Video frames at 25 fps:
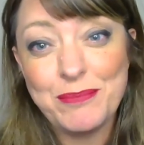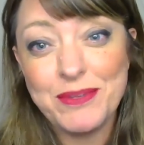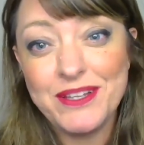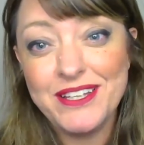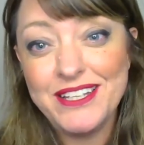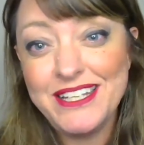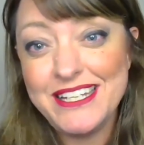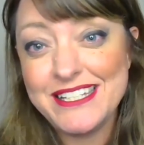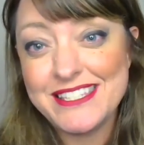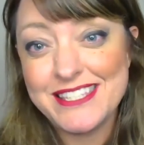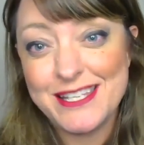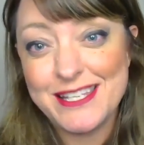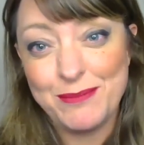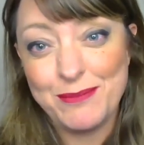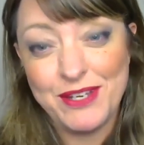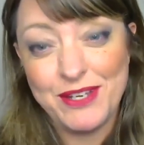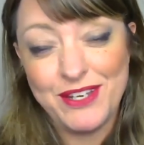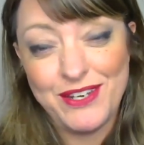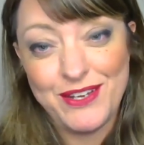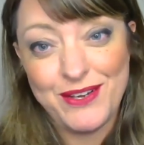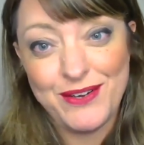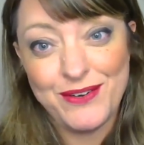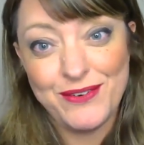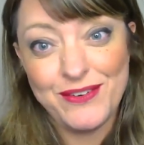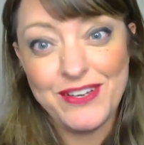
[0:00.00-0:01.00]
Please let me
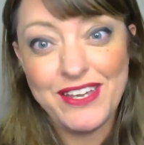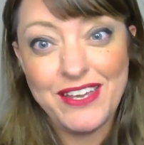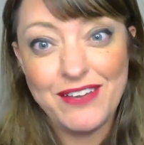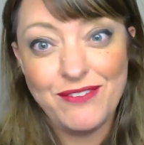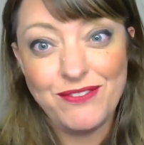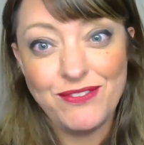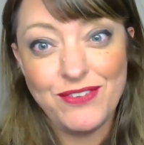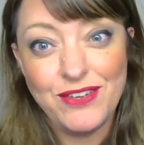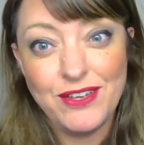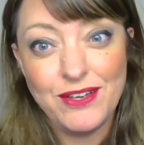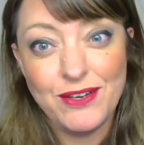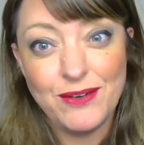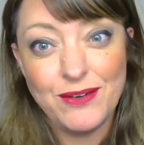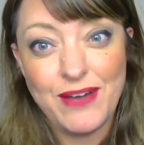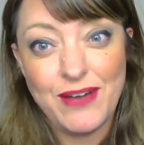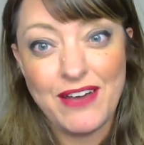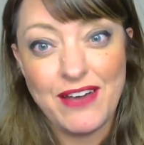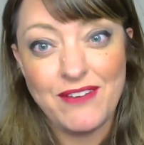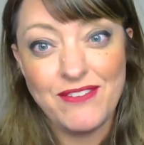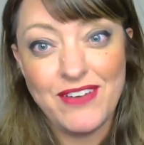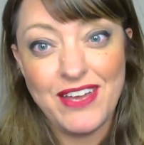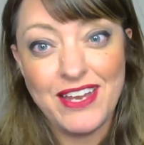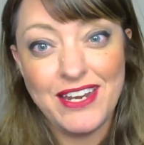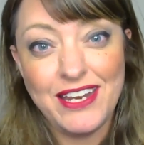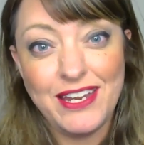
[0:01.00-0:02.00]
know if you
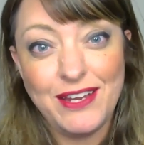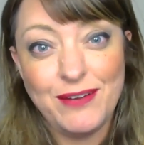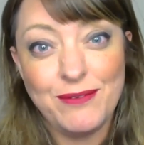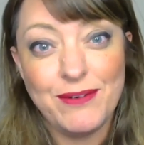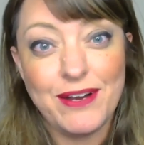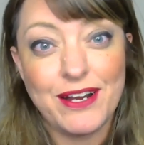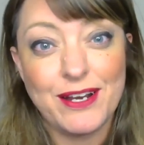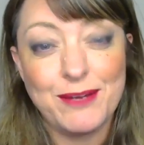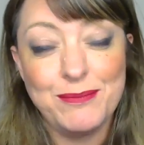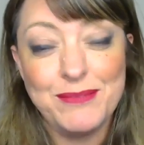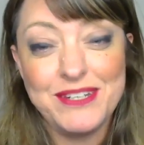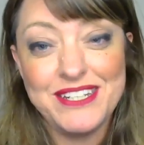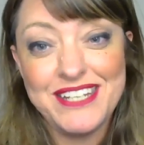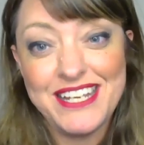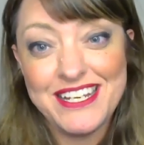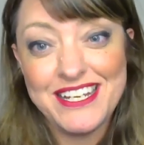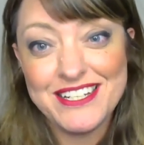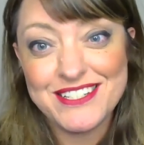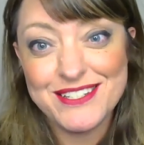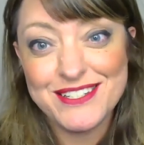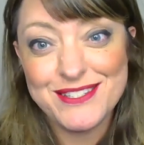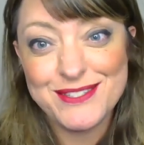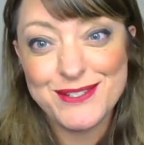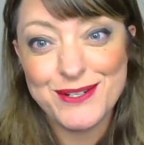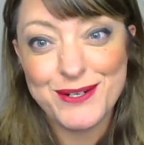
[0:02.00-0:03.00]
have any
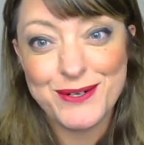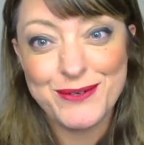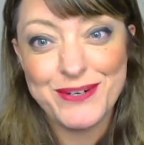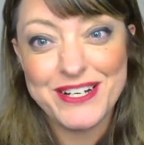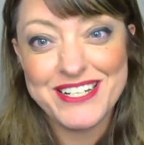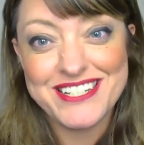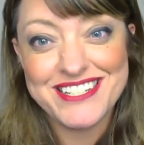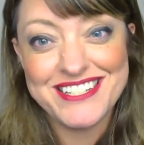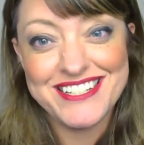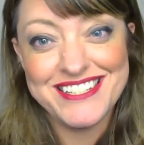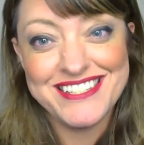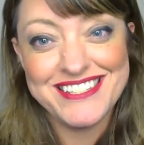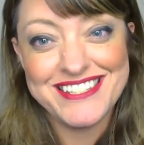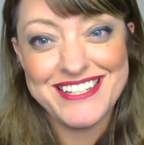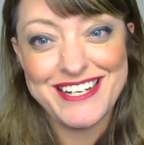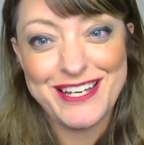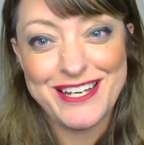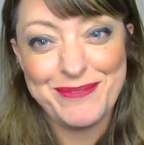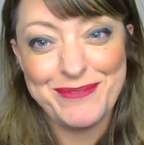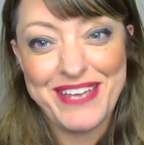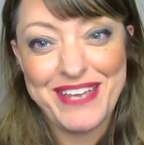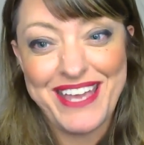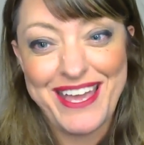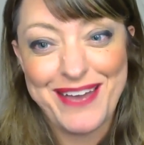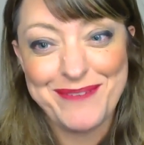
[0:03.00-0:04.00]
recommendations or questions, and
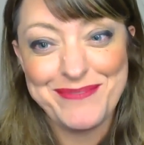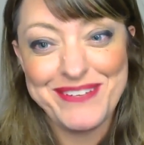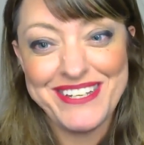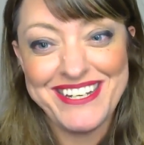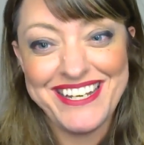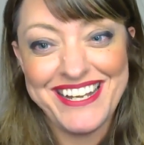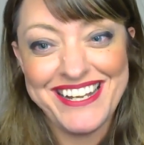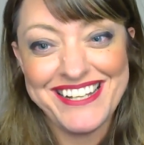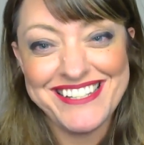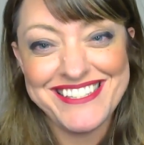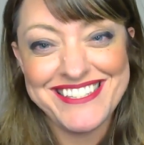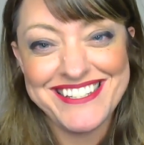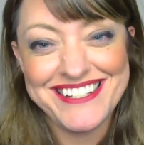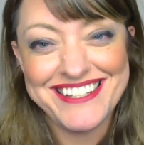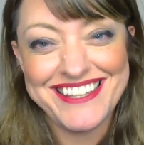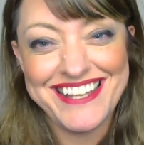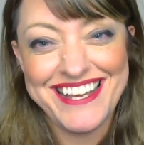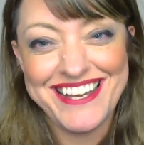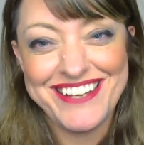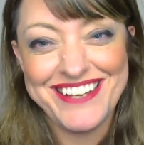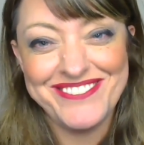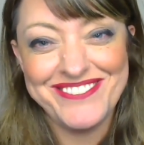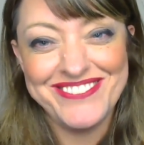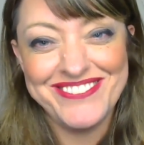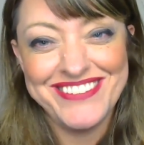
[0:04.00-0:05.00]
I'll be happy to answer
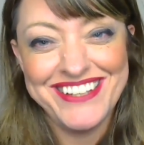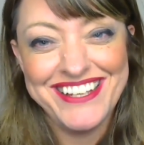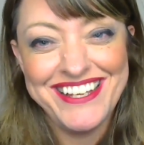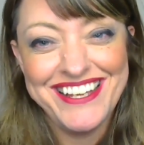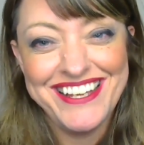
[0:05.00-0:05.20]
them.